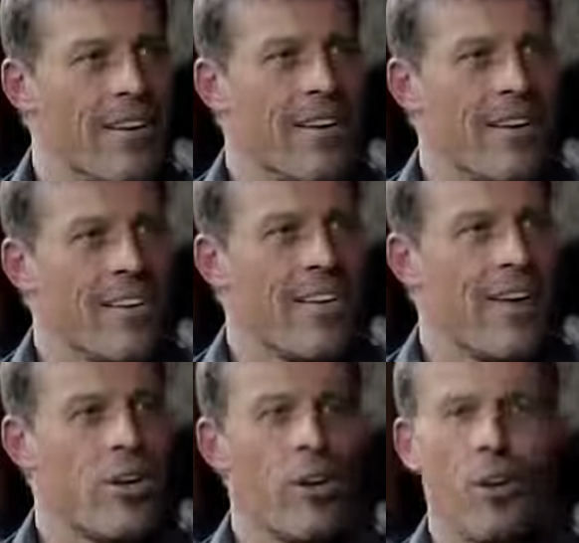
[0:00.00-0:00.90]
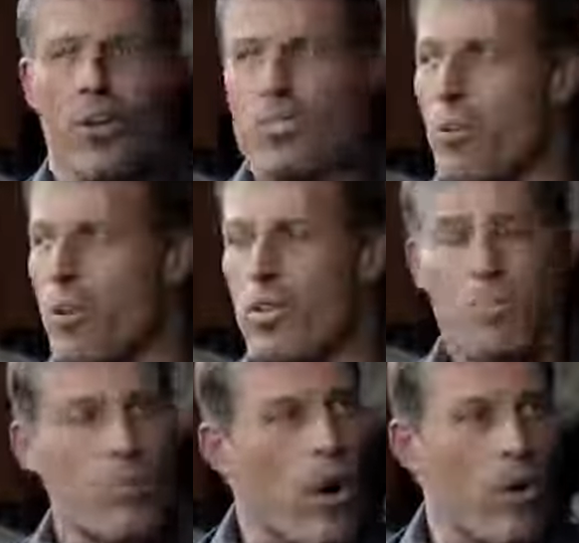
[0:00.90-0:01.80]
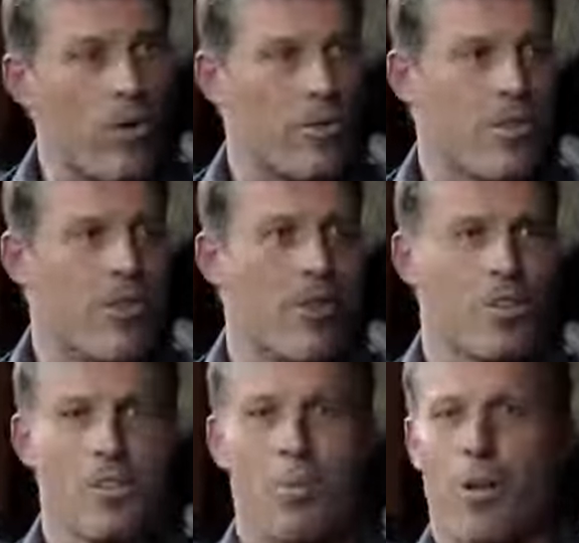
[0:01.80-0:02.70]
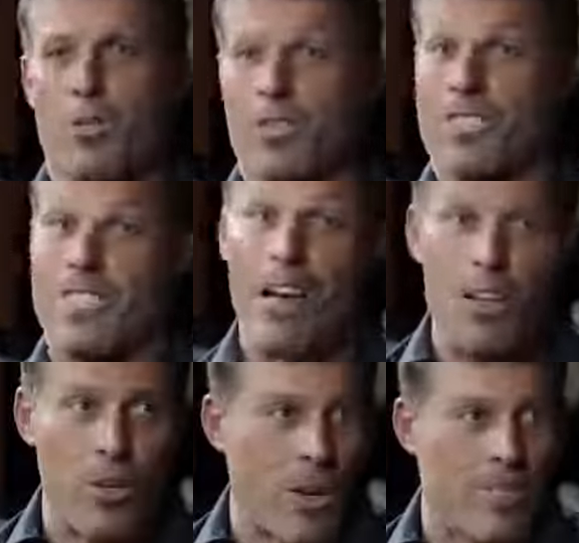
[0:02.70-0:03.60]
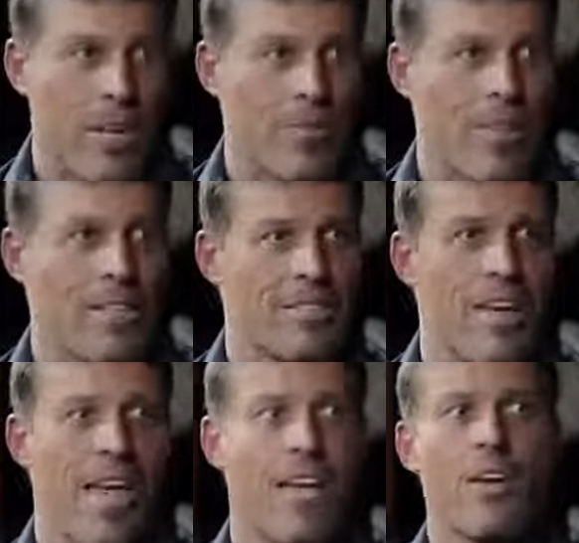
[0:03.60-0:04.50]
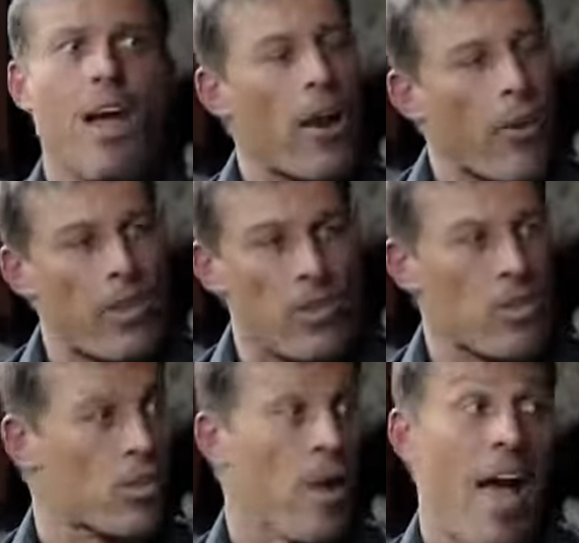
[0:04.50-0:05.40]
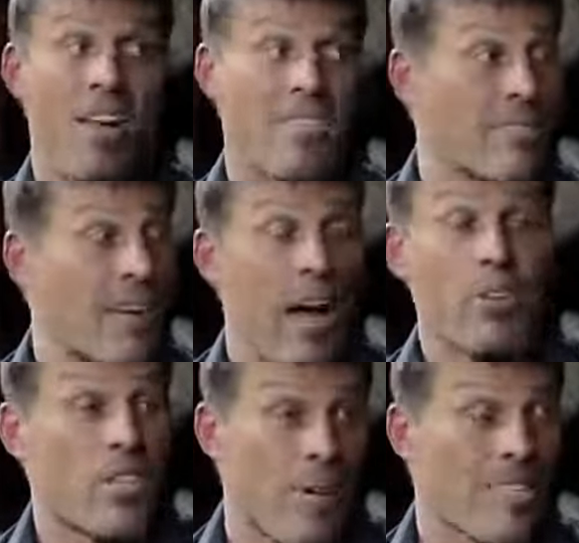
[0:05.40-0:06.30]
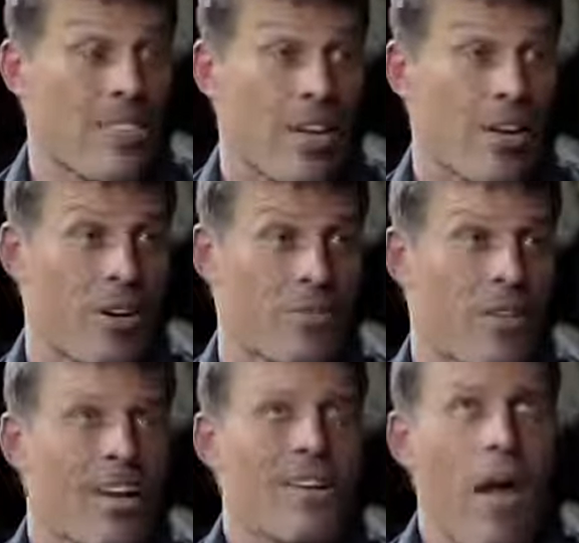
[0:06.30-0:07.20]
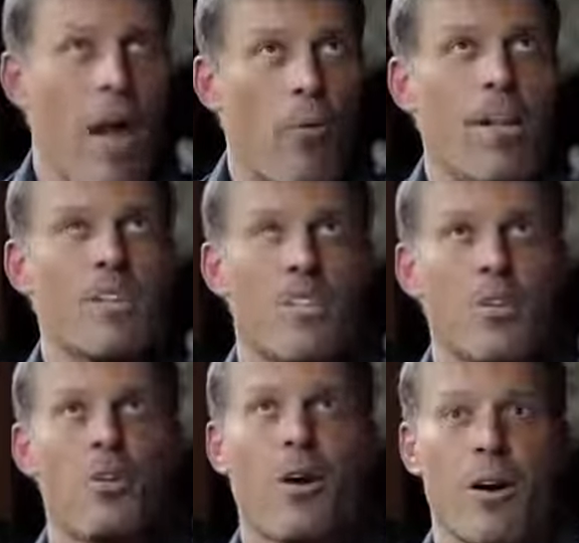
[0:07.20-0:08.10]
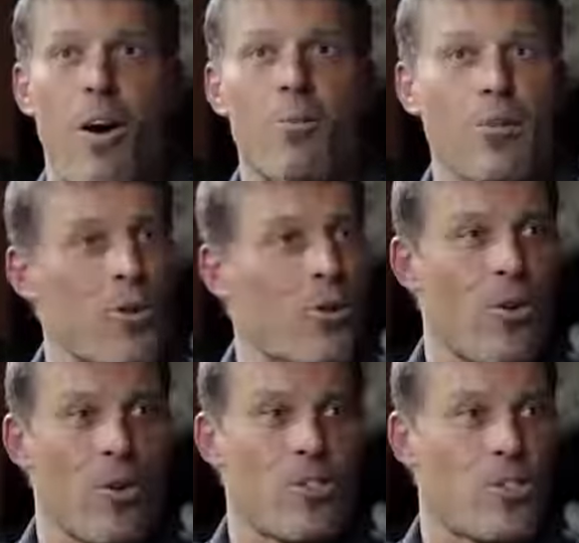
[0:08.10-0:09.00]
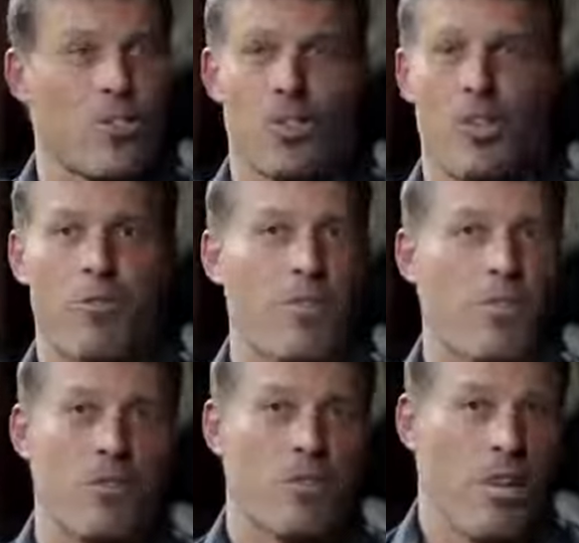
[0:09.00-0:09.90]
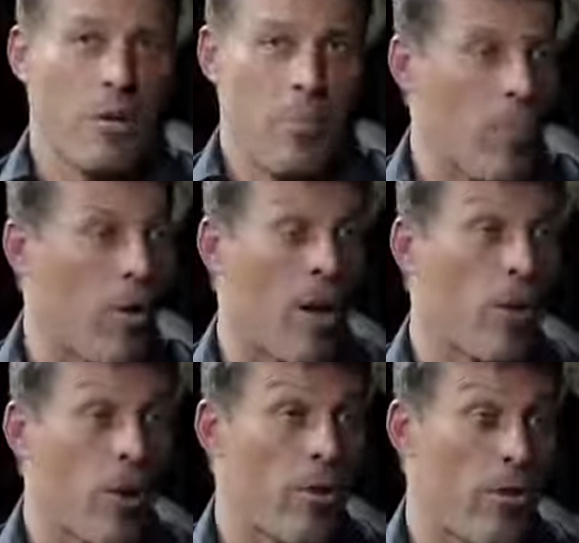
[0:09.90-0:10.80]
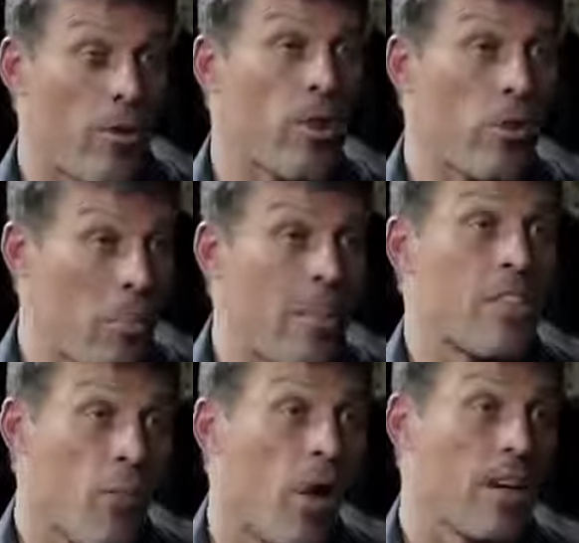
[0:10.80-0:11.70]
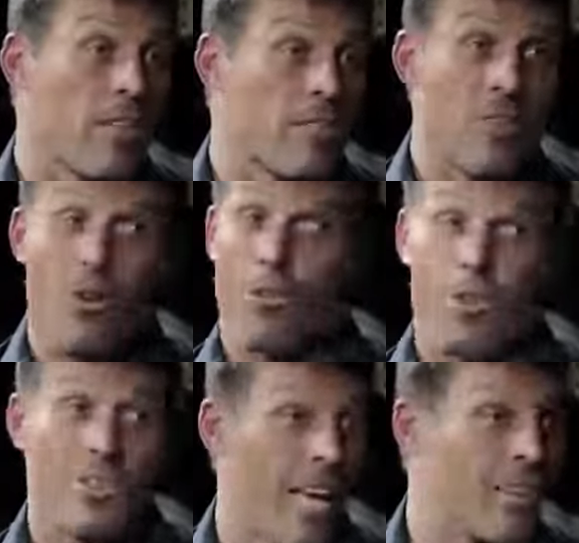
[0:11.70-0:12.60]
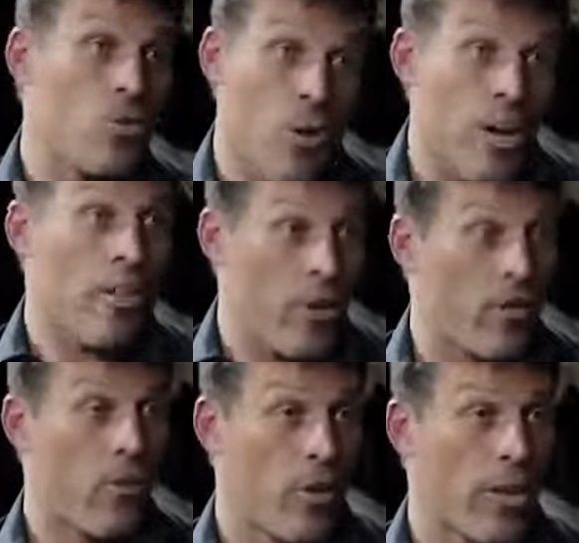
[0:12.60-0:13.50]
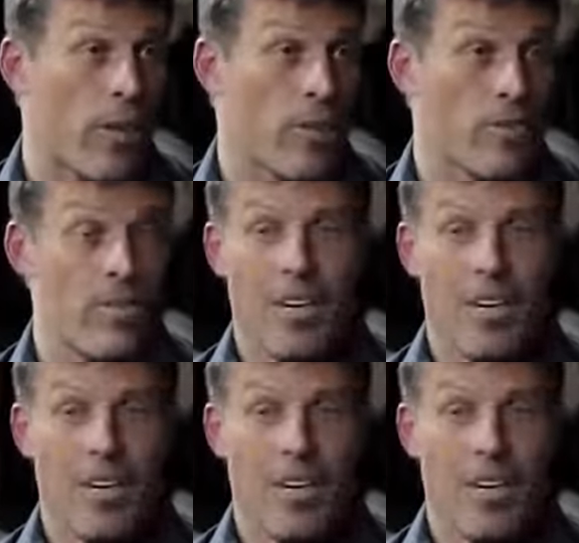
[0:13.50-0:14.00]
You don't go to somebody who's broke or somebody who's just selling you on something and saying, how do I turn this around? I went to the best on earth. I call them the unicorns because there's only a few people on earth that really beat the market over 10, 20, 30, 40 years.